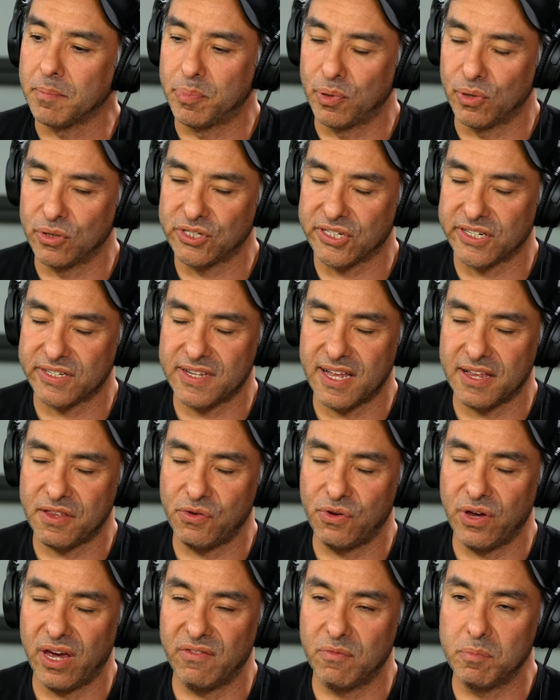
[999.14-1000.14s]
projects that
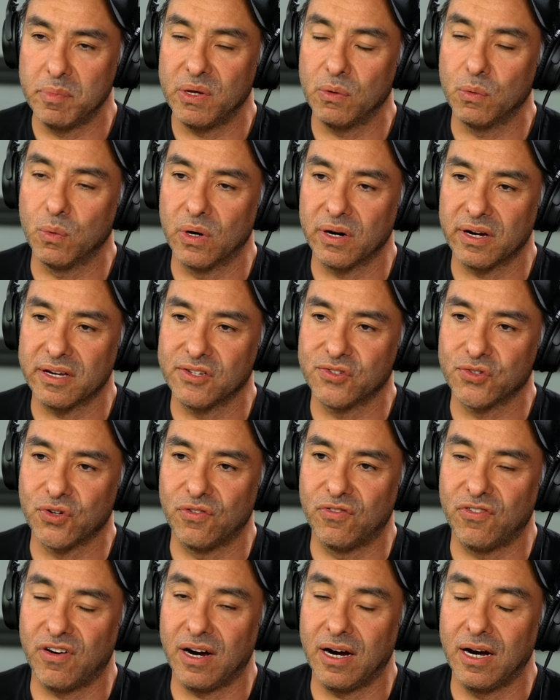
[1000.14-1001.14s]
you have been working so
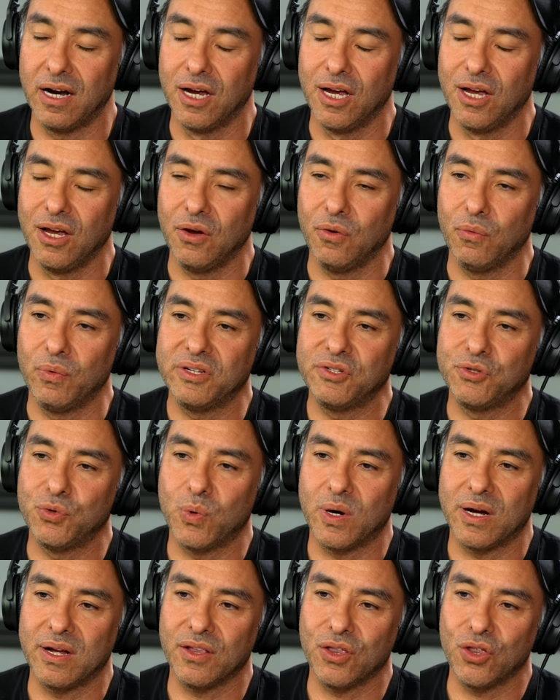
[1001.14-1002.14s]
far, which
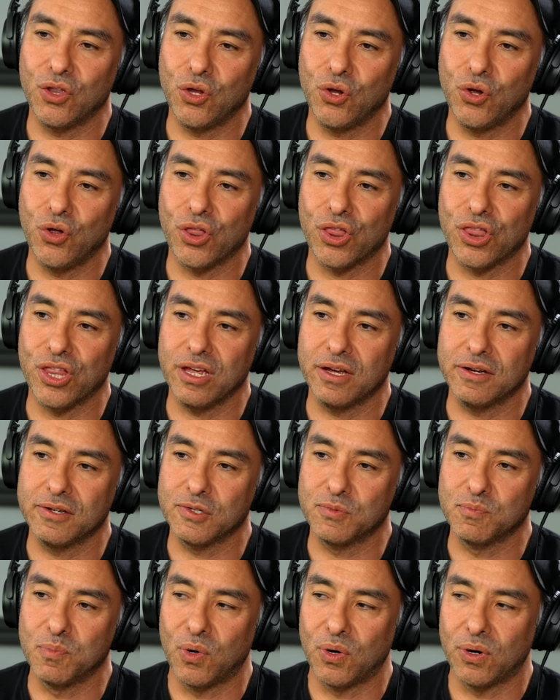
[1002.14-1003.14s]
one do you think
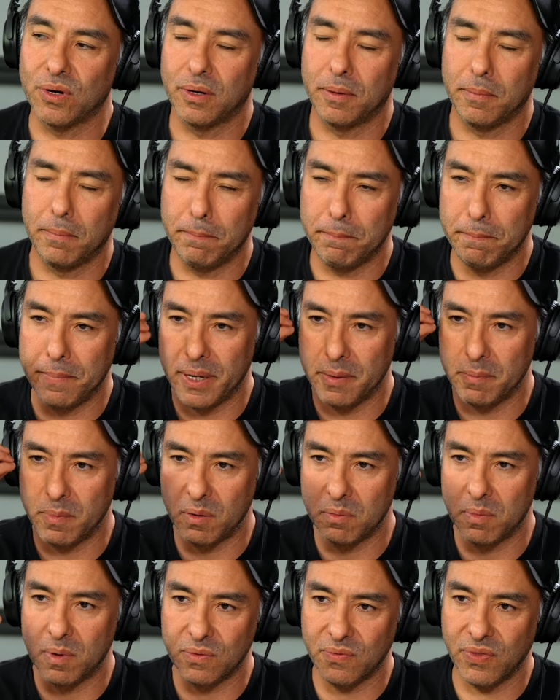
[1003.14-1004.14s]
is more
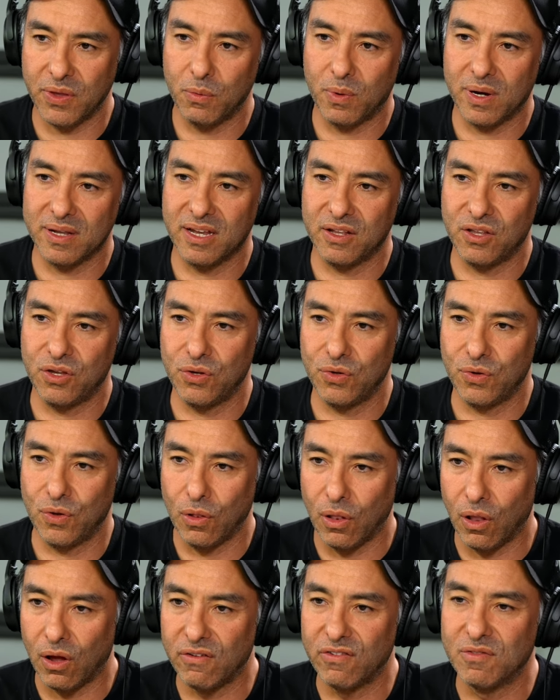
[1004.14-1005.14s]
memorable, the one that you
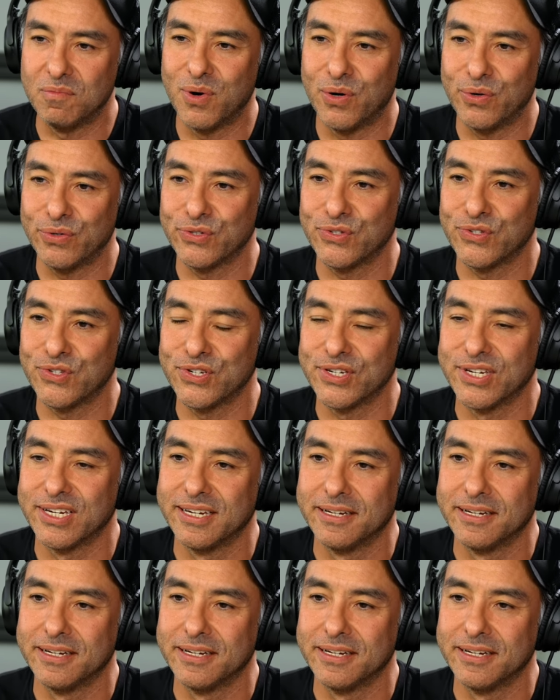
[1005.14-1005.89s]
love most?